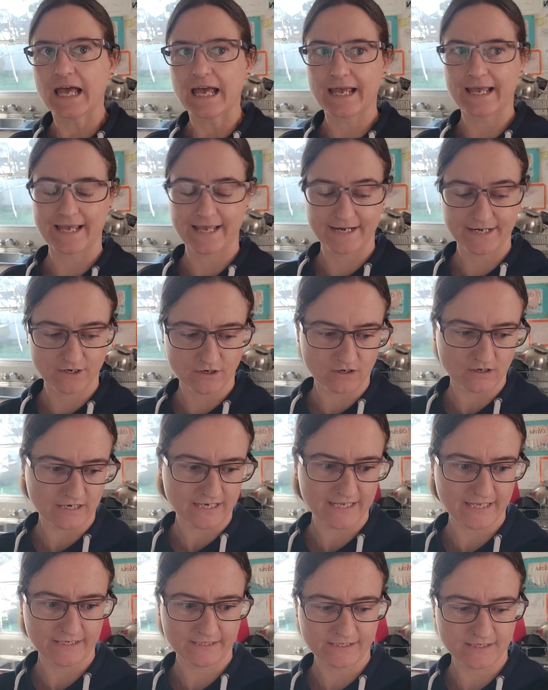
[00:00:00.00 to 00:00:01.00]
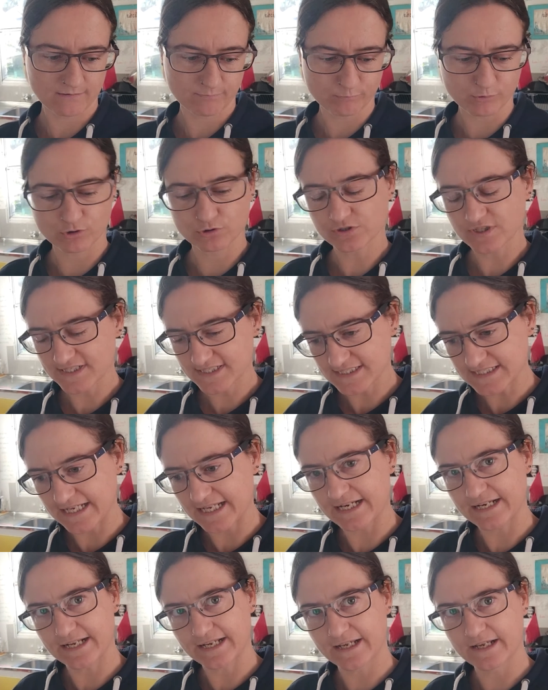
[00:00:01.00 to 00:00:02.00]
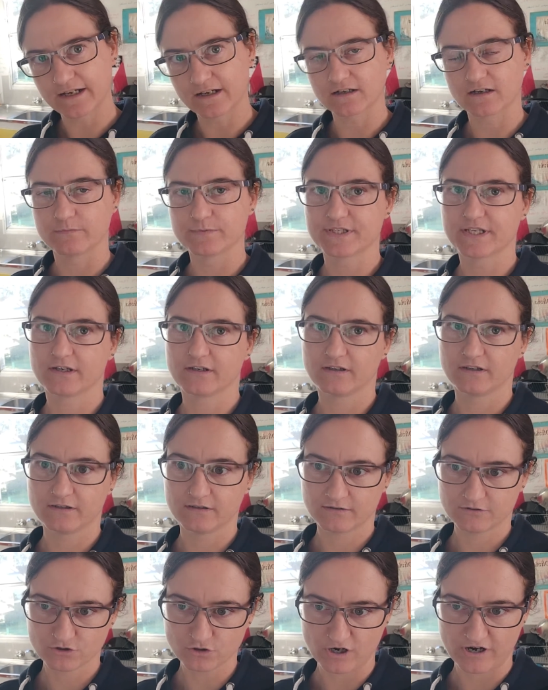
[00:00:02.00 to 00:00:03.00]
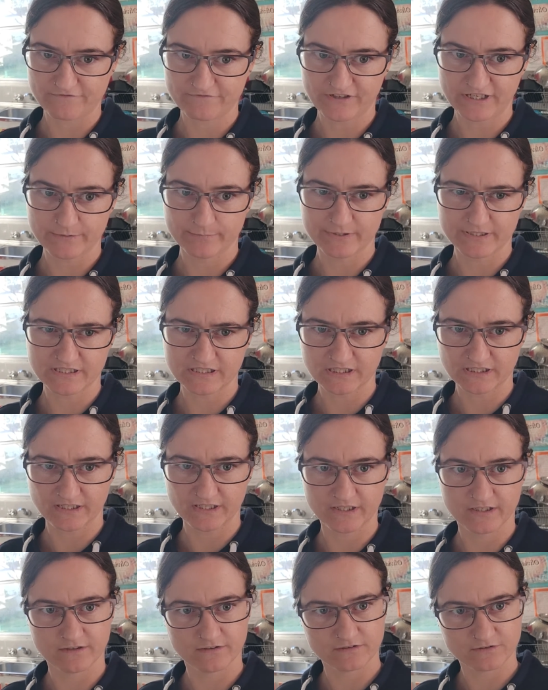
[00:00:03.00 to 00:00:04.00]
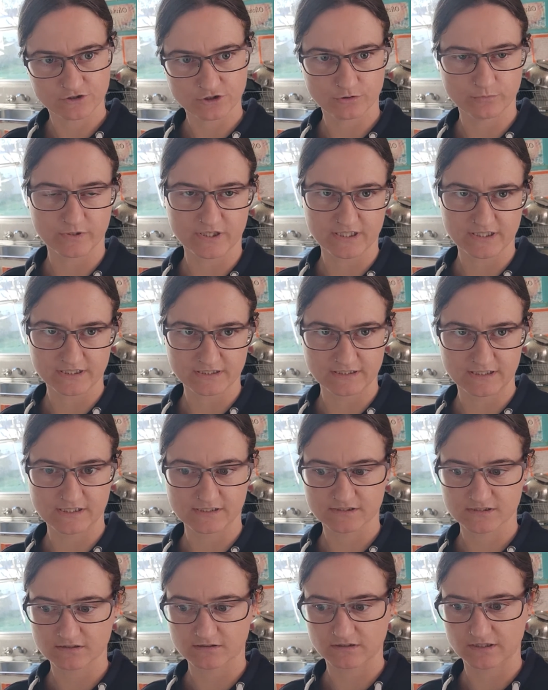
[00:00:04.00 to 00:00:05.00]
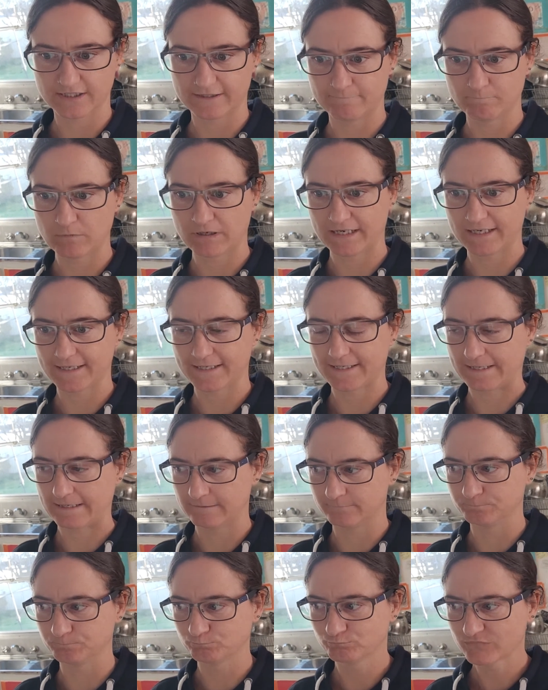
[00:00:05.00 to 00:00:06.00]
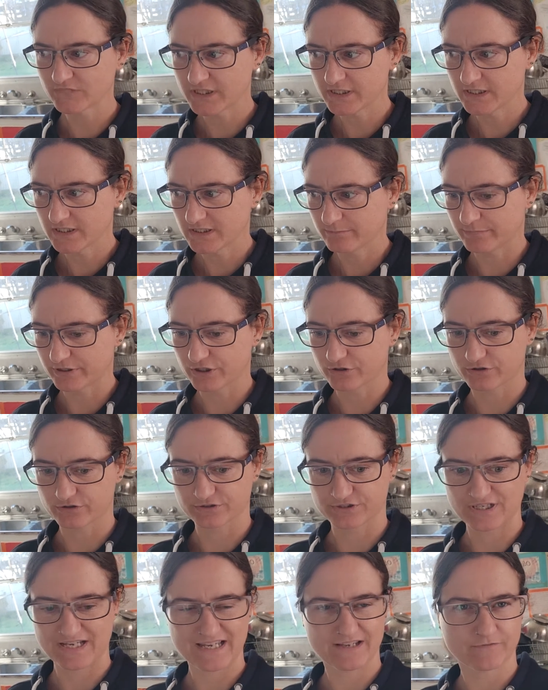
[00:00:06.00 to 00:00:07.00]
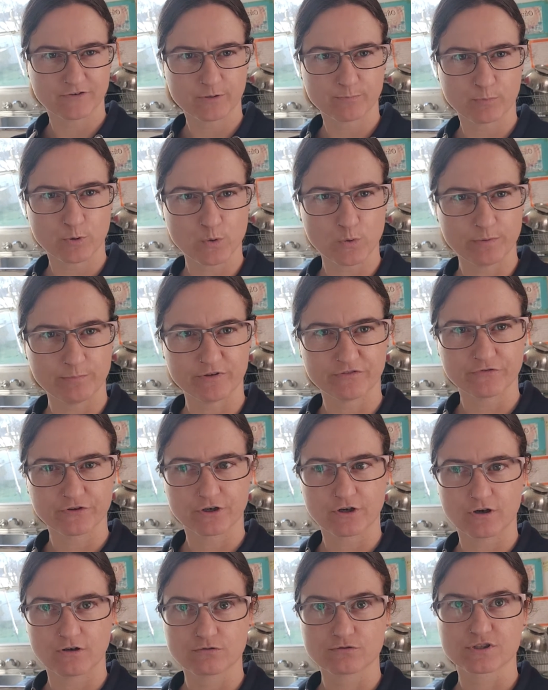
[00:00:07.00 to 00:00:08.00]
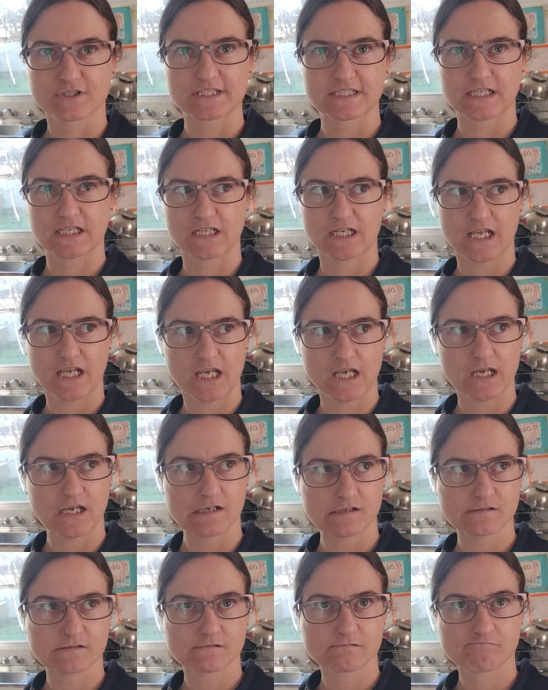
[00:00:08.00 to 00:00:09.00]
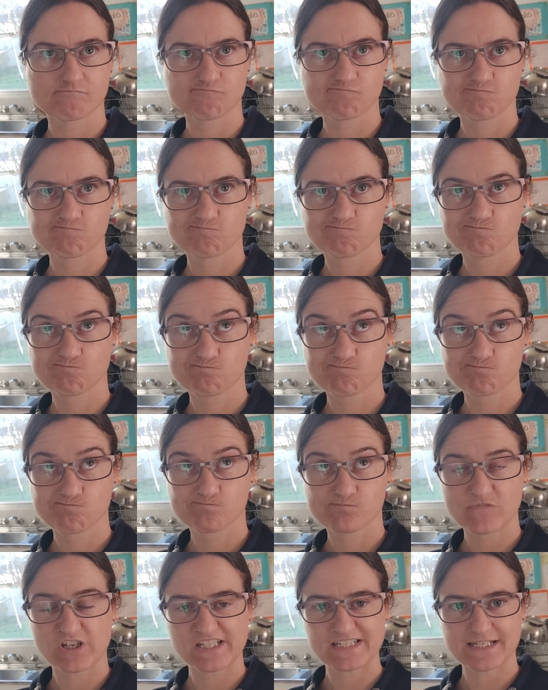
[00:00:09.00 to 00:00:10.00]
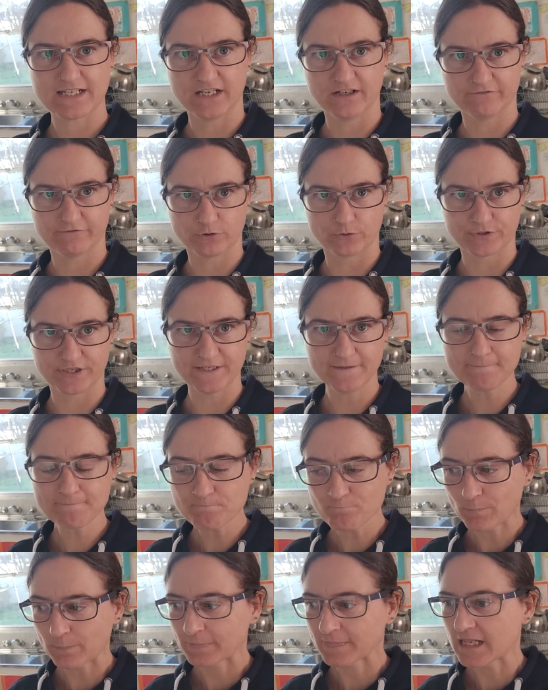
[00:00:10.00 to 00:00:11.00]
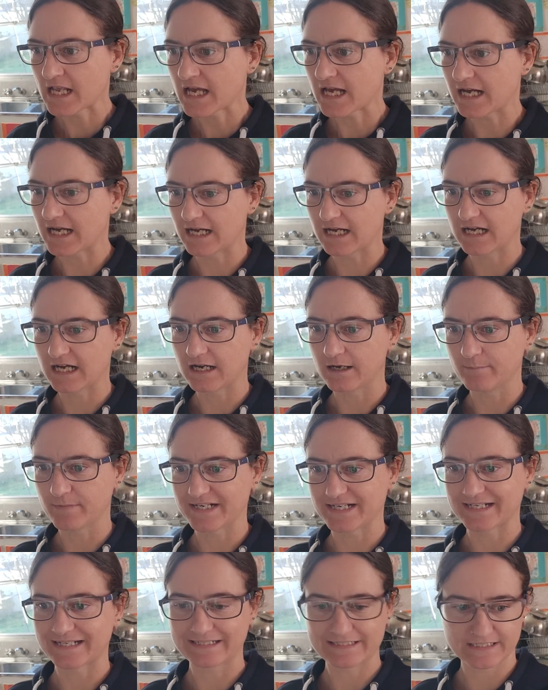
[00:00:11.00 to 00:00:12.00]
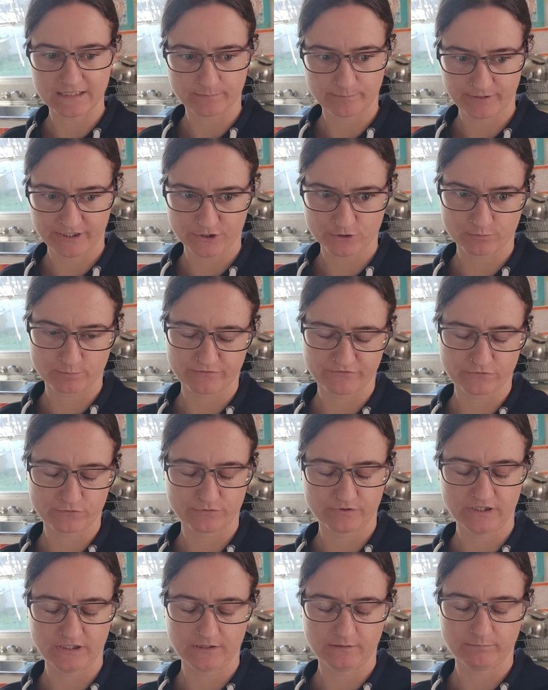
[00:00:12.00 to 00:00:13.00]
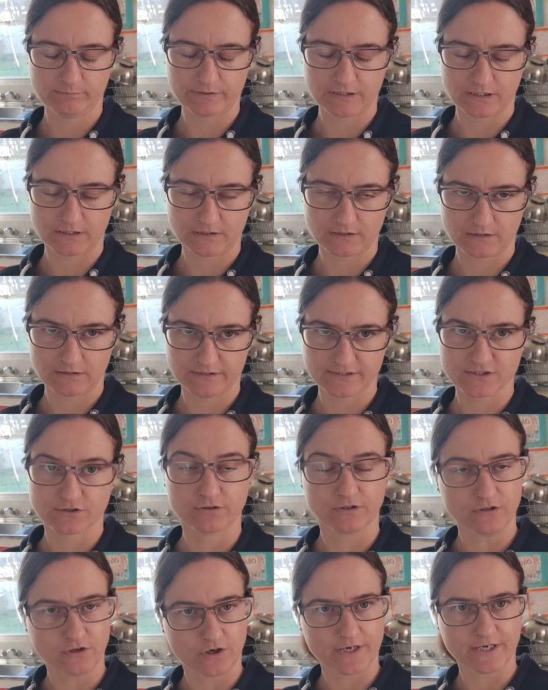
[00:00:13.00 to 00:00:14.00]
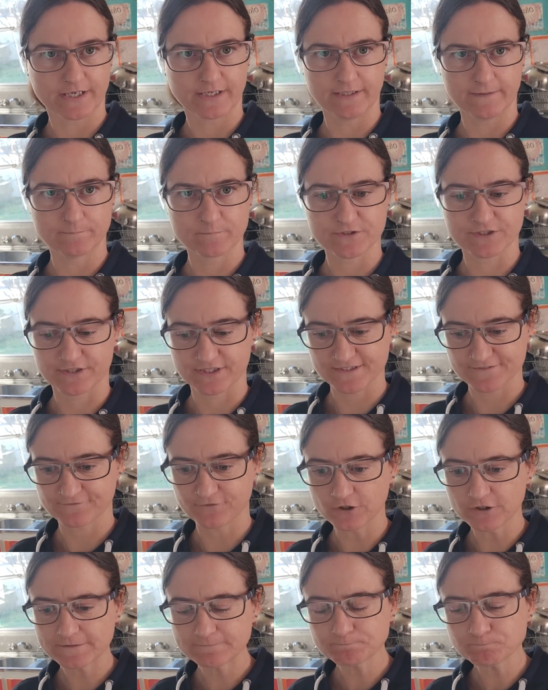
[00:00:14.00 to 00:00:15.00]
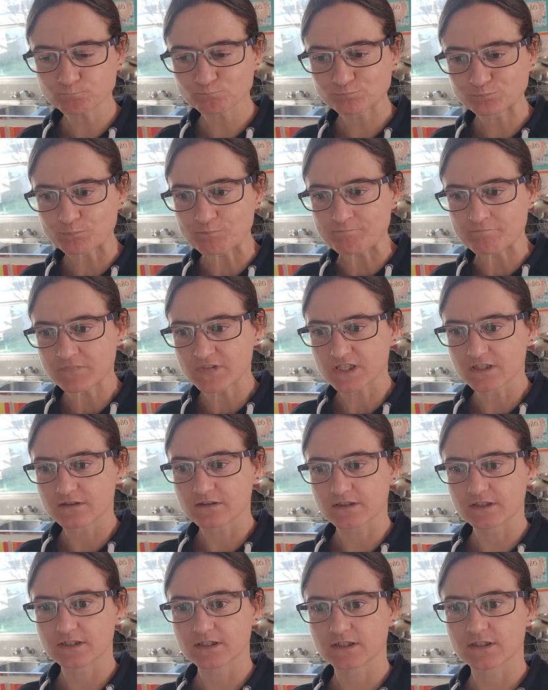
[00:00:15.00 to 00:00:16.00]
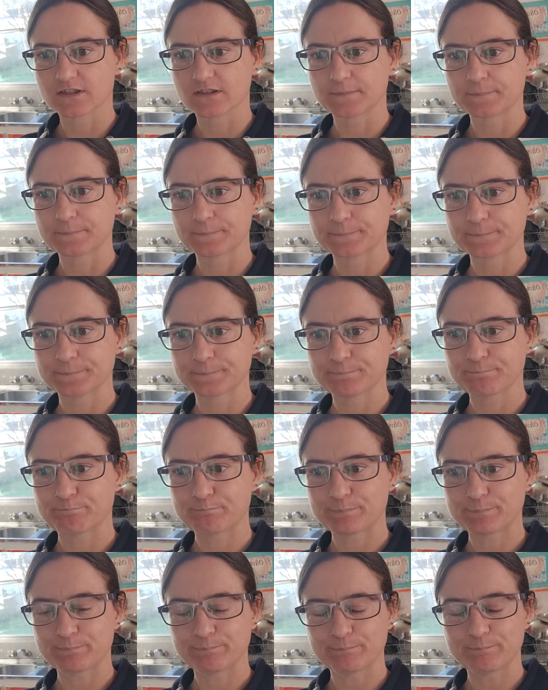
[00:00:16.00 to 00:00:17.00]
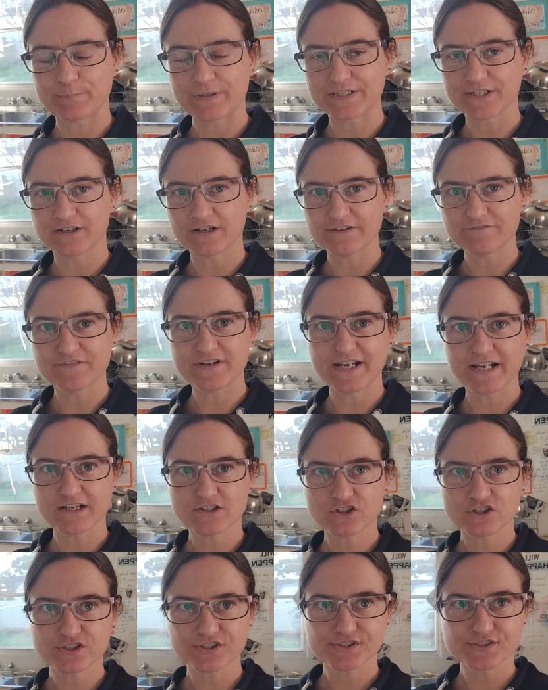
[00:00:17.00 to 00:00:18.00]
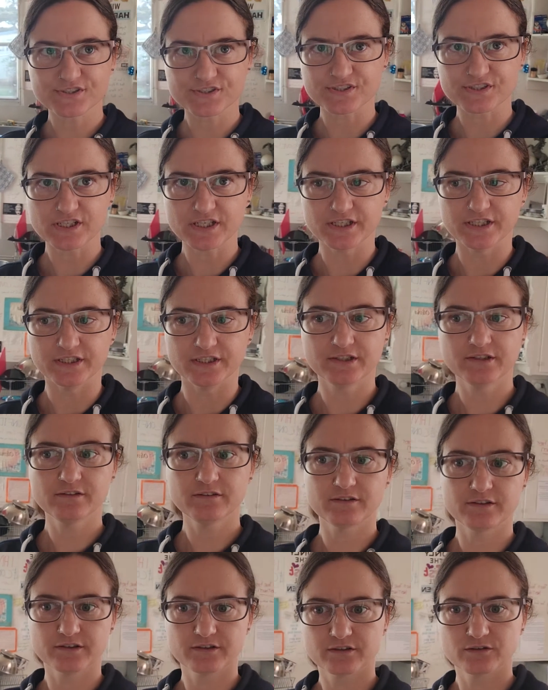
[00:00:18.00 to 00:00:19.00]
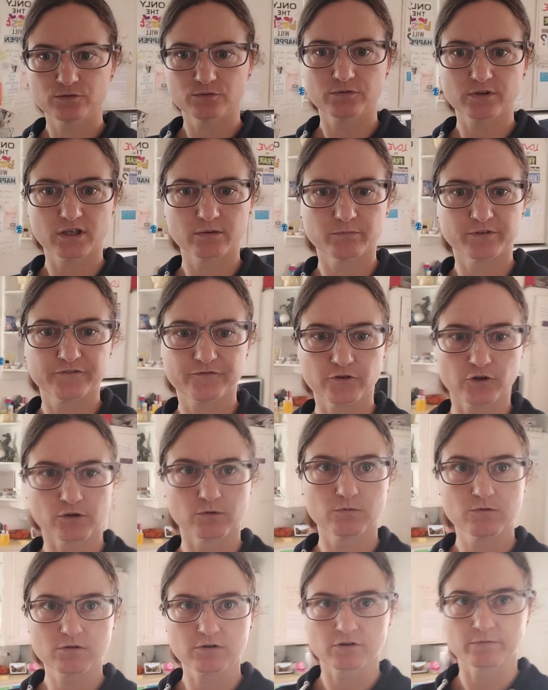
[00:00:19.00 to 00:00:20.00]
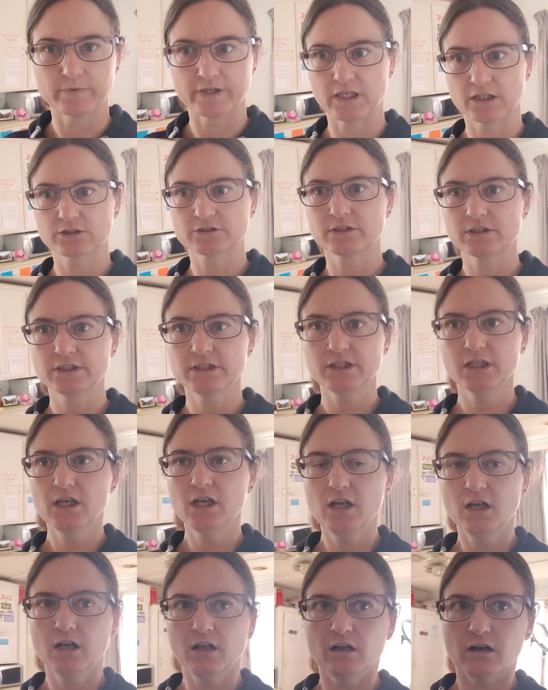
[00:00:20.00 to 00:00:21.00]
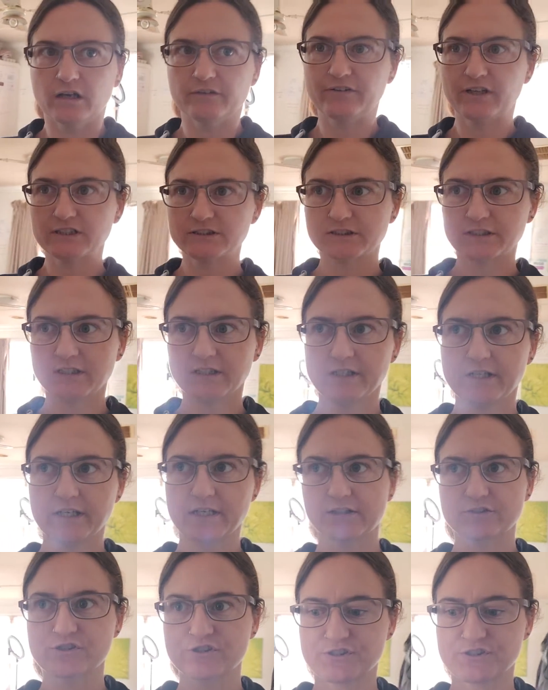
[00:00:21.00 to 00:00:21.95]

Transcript: And I brought this stand out. I was going to try and feed him again, do what I did last time, um, because I have an appointment for an ultrasound at 10.40 uh, and I need to get petrol before then, but it's only 9am, so that's fine. Um, but I've now just seen, you can all come for a walk with me actually, I've actually now